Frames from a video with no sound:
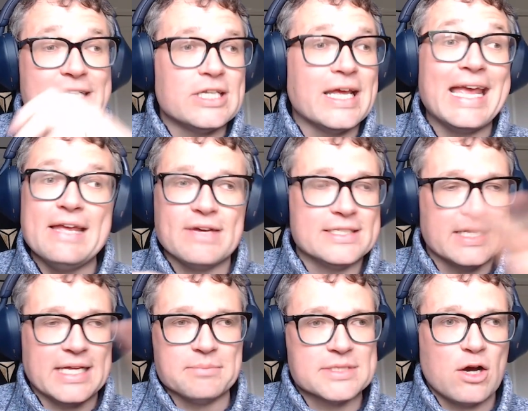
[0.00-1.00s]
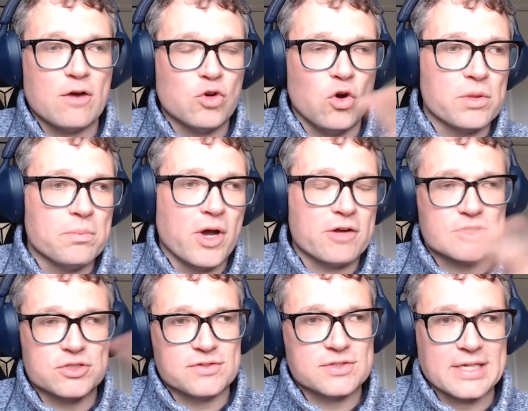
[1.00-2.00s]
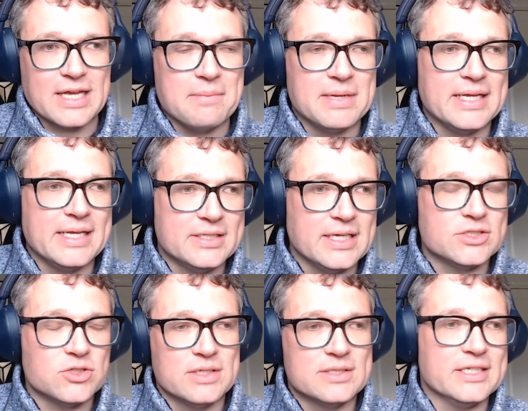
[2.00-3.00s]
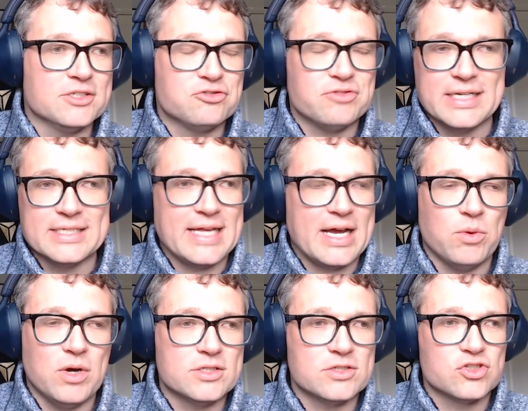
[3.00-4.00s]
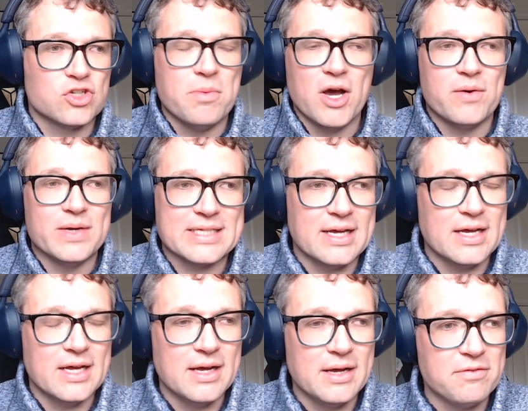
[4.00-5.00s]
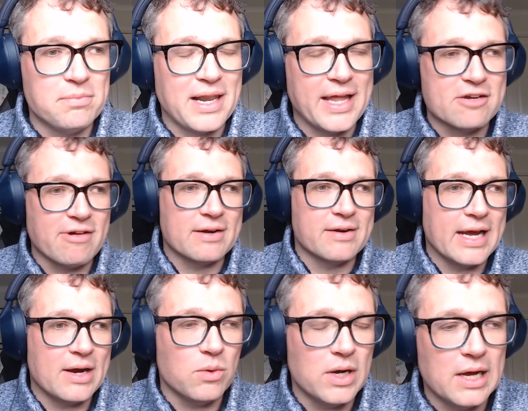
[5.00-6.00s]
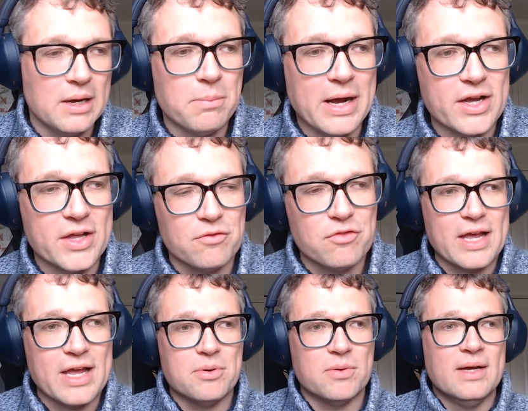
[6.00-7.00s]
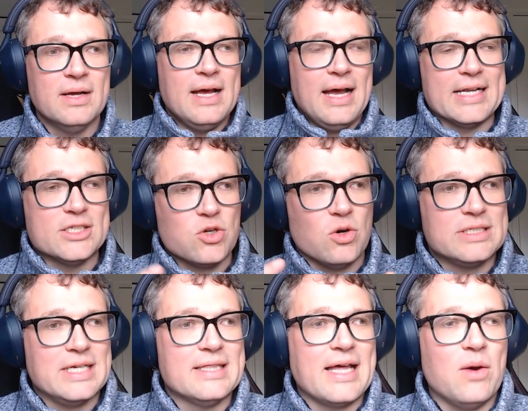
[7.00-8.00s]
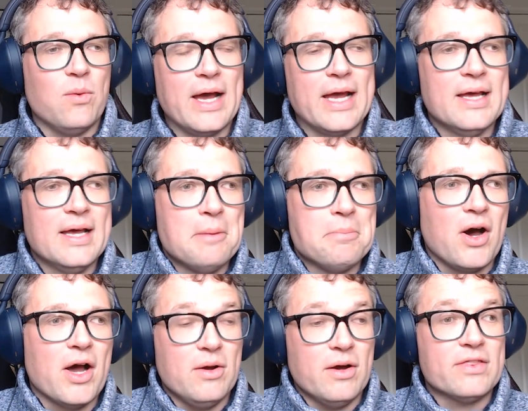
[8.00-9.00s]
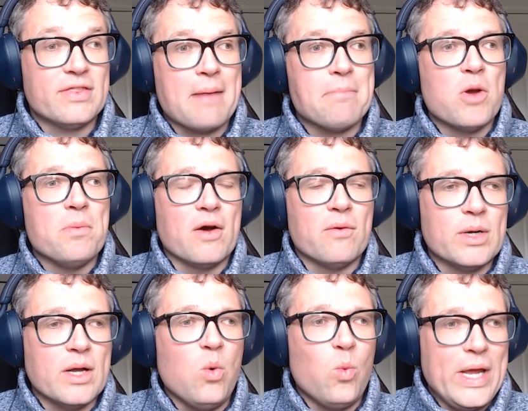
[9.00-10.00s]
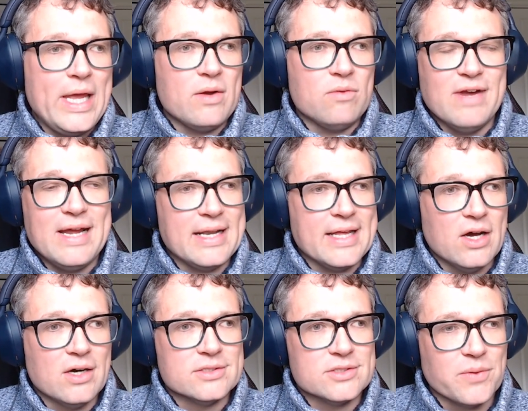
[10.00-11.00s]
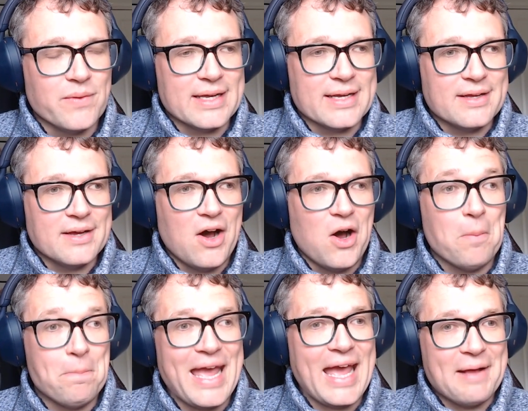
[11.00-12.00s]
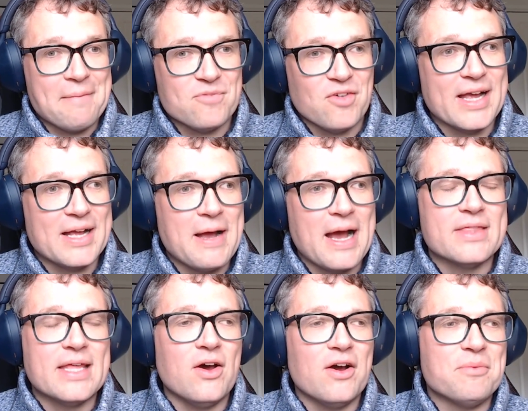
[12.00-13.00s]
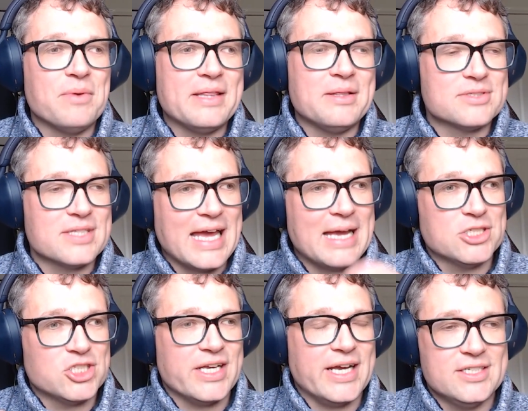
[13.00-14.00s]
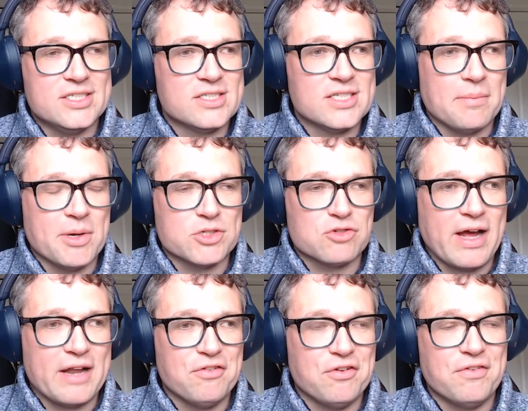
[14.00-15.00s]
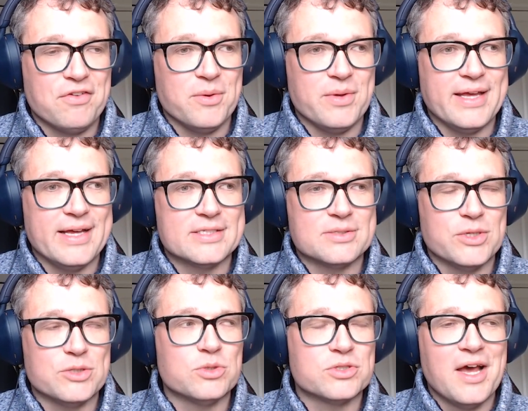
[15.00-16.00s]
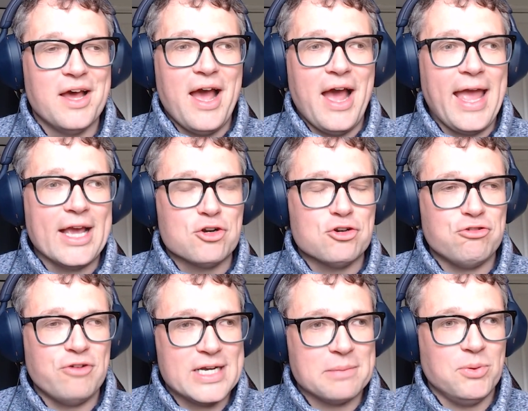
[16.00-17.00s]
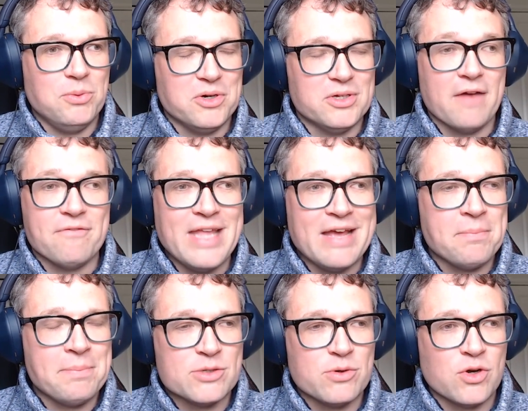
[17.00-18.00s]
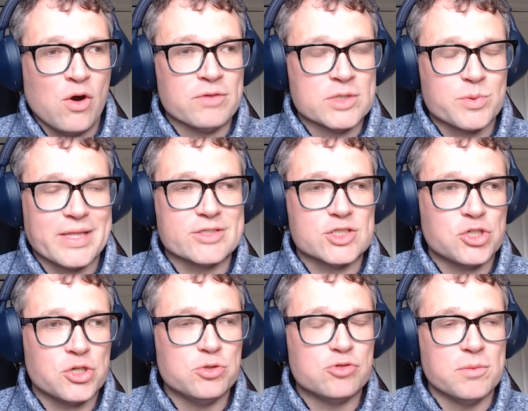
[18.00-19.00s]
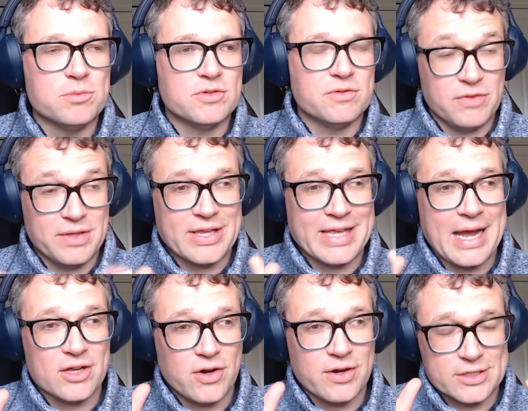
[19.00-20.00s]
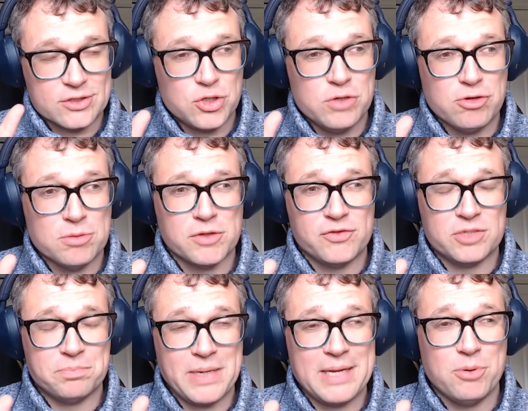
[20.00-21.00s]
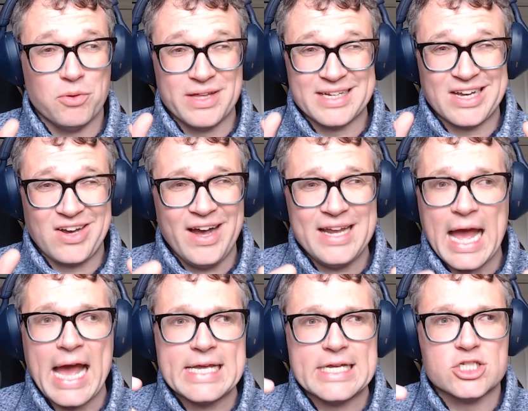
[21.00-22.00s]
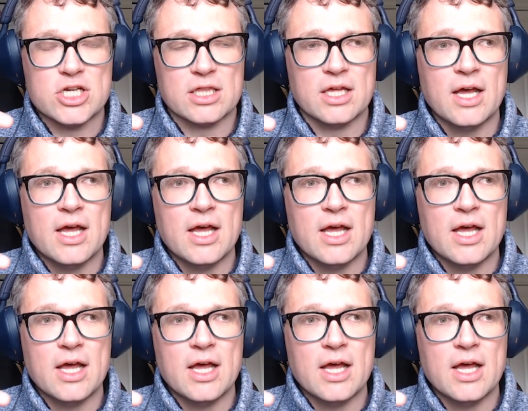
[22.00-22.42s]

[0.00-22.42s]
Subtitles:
he eventually himself got on the Microsoft scheme, and he's got into the industry, and he's now worked at Sumo. He's at Playground now, working on Fable, and he's got in that way. But at that moment I went, oh, we really aren't doing our bit, right? And then there was the Games Education Summit, which ran for a few years, which was incredible. I've never been to a conference where there's two groups targeted, two groups of people that kind of hate each other.